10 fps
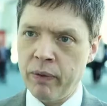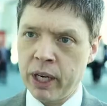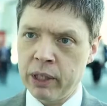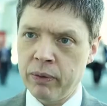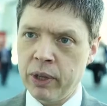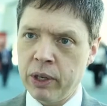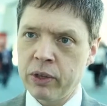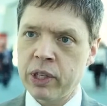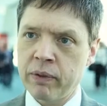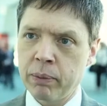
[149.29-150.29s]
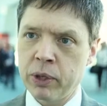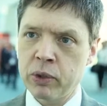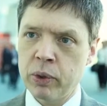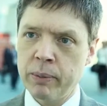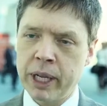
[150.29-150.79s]
effective than
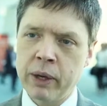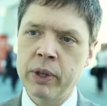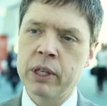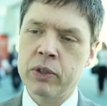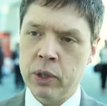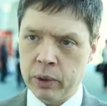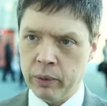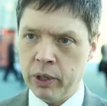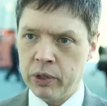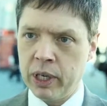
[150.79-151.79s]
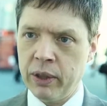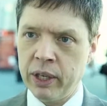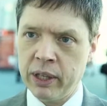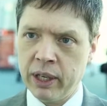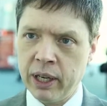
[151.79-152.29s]
7+3, but I don't think it's the only reason. I
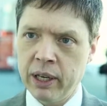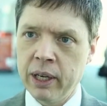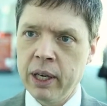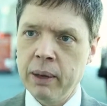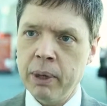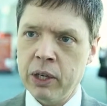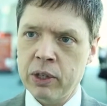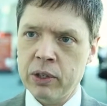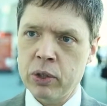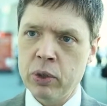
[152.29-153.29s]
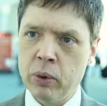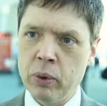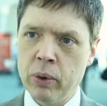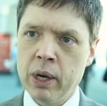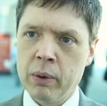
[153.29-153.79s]
think that patients
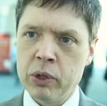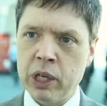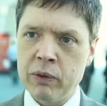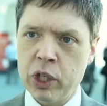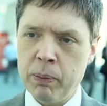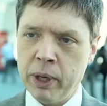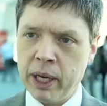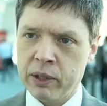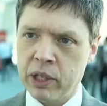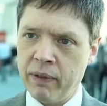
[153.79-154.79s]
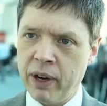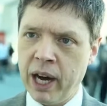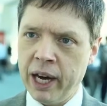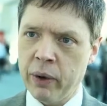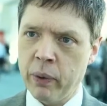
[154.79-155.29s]
who receive CPX have a
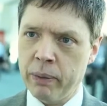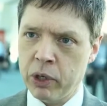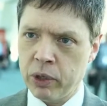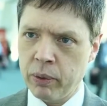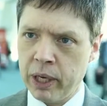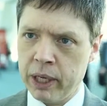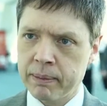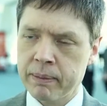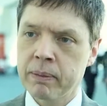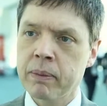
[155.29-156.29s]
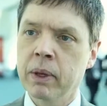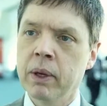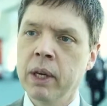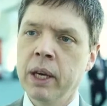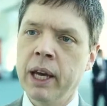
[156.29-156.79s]
higher remission rate,
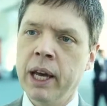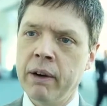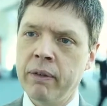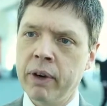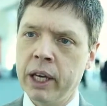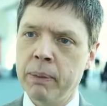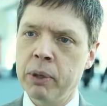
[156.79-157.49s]
have a